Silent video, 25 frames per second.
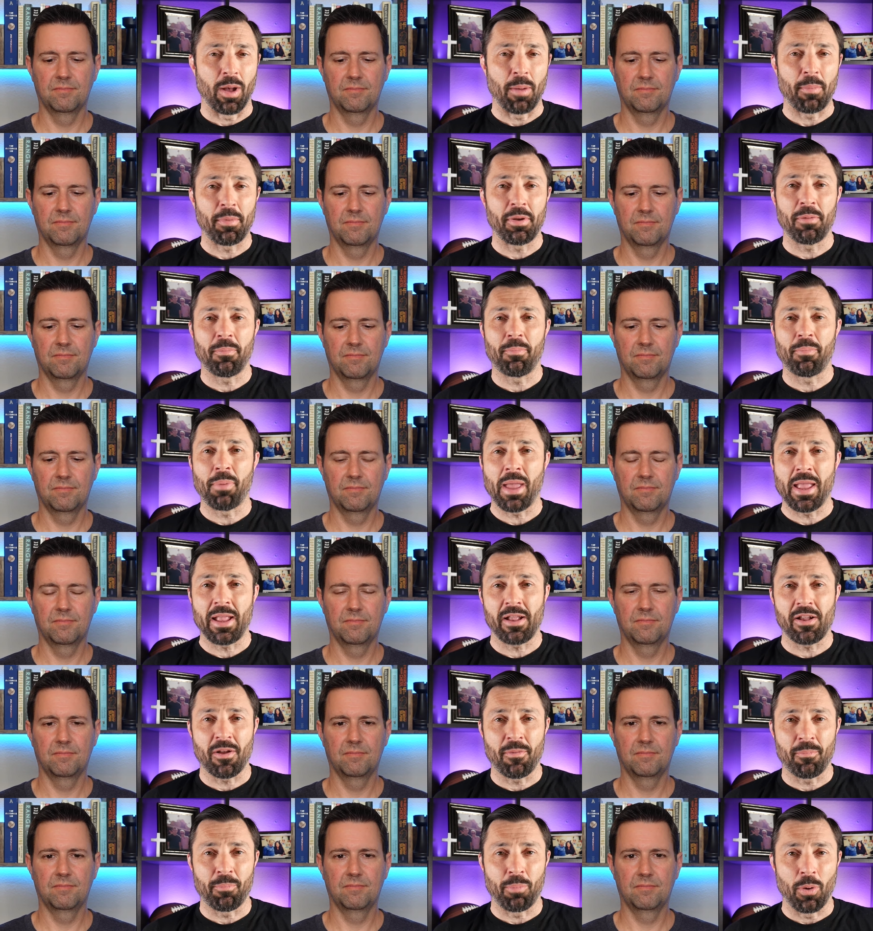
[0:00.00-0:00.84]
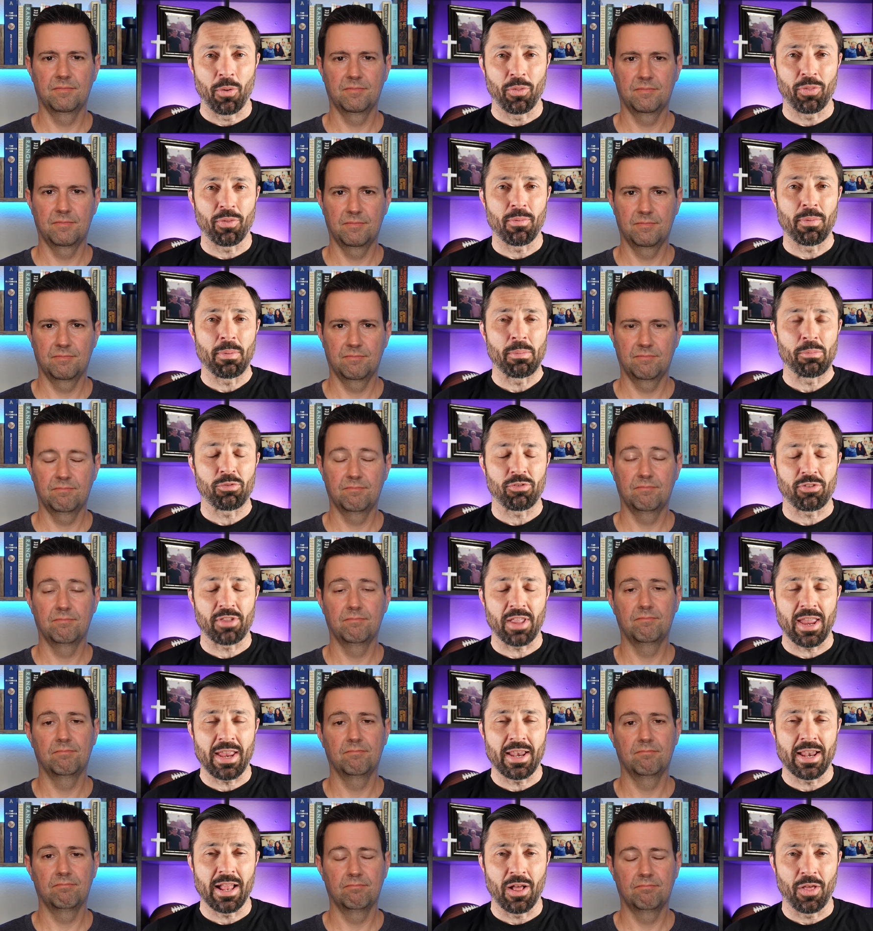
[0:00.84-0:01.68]
Speaker 1: I'm going to bank on both of them
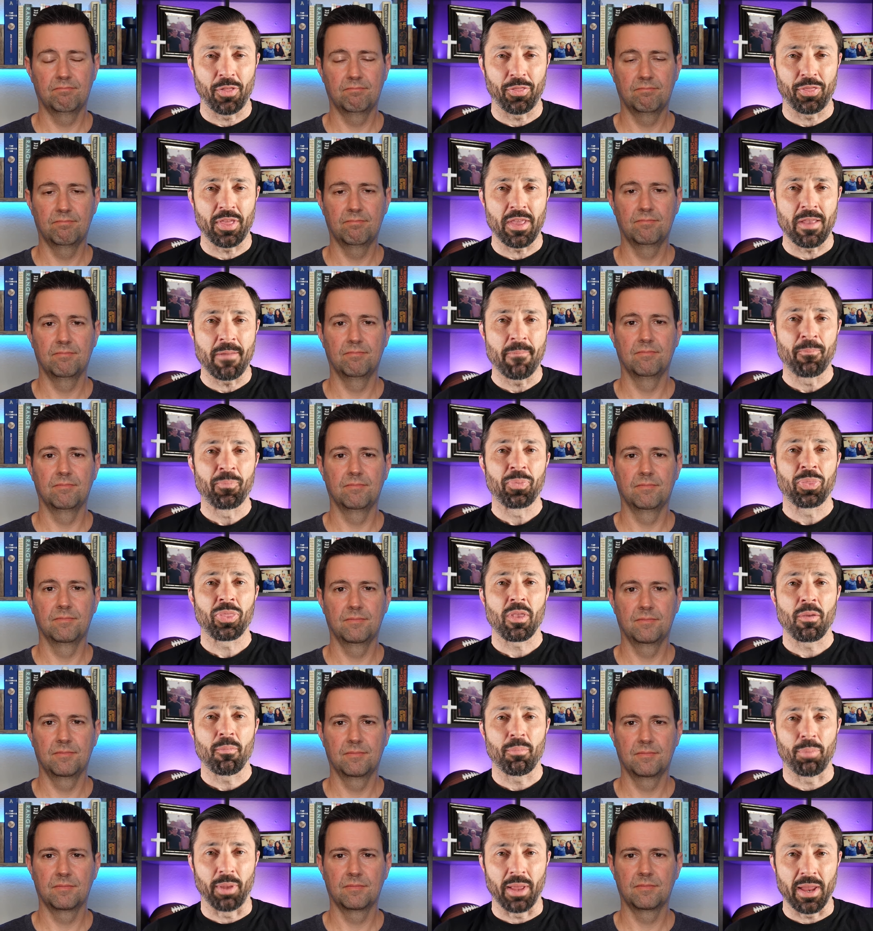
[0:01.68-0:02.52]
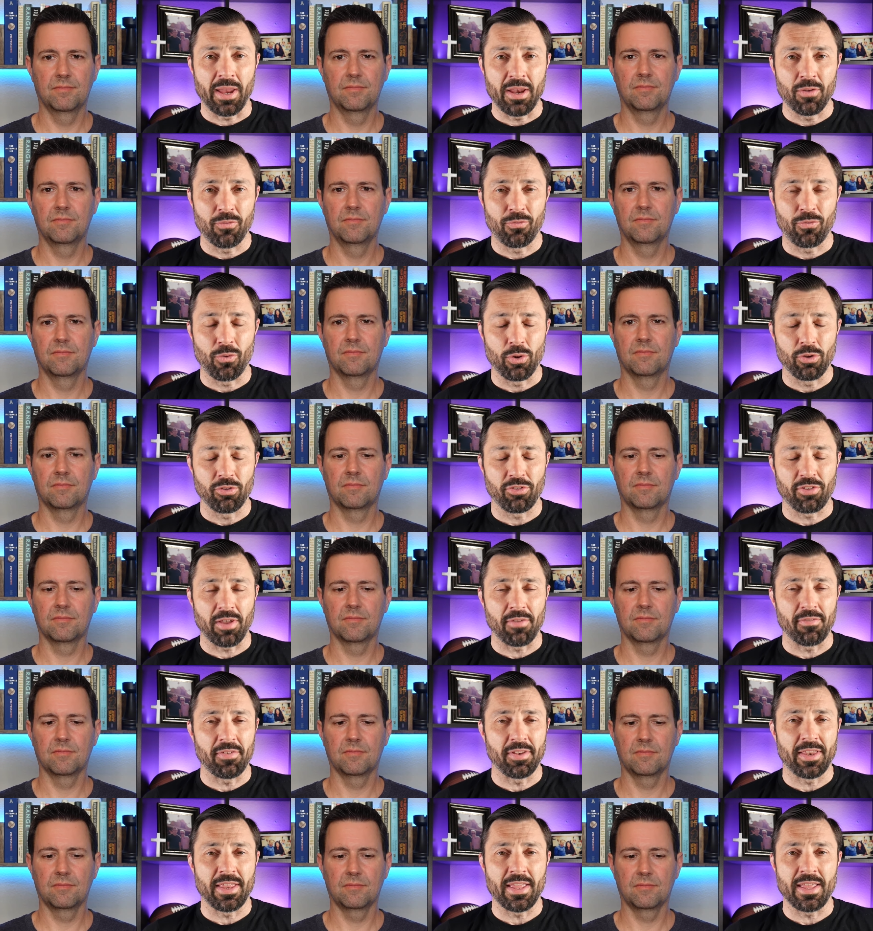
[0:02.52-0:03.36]
staying healthy, playing a full
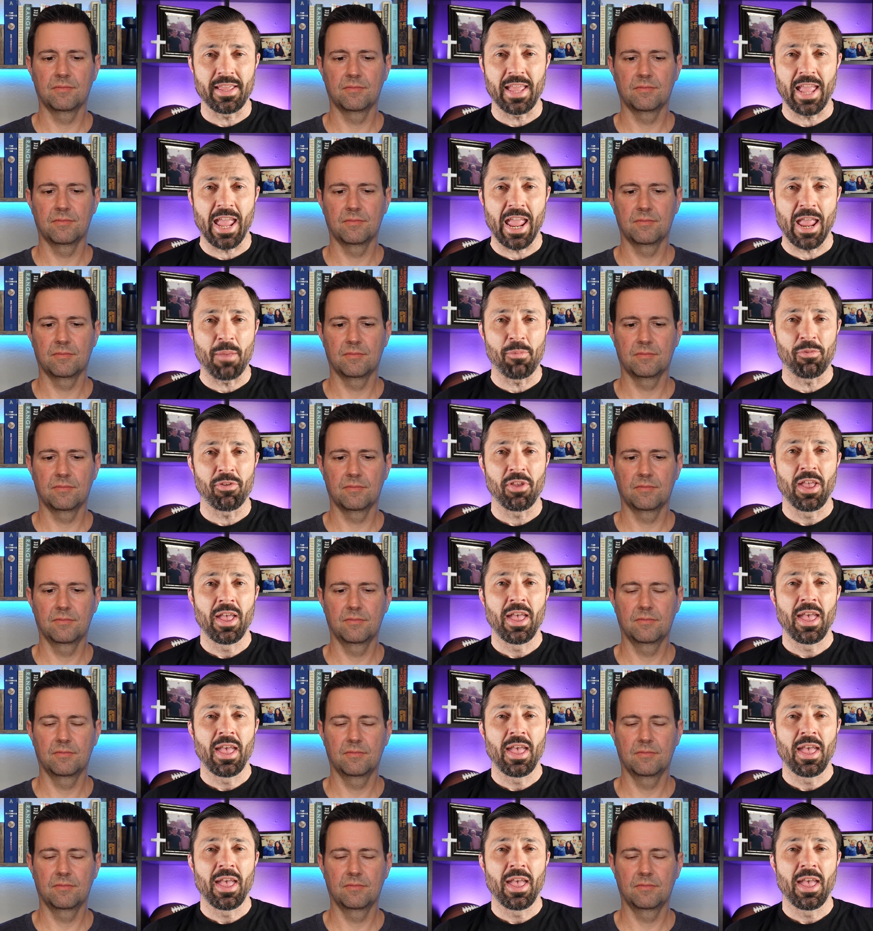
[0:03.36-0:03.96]
17 games,